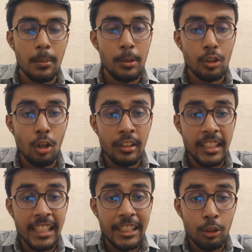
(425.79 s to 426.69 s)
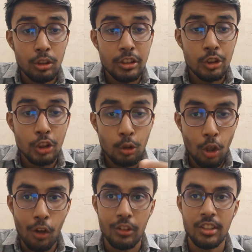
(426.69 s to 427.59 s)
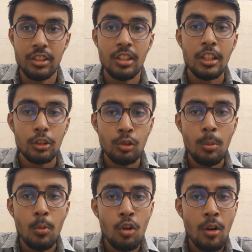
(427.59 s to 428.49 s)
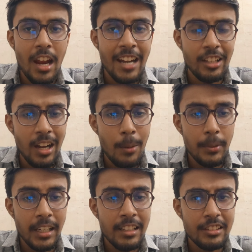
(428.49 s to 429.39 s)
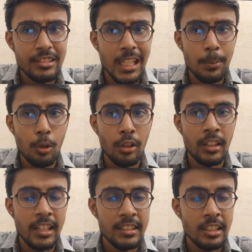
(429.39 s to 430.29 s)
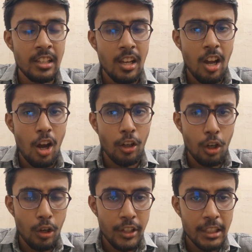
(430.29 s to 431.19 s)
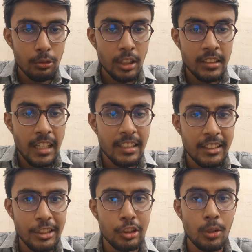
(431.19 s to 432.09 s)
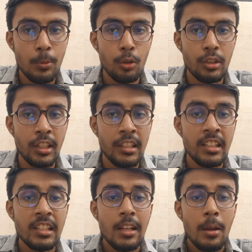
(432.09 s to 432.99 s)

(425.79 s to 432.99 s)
because it uses neurons to move, adapt, and self-organize according to the data distributed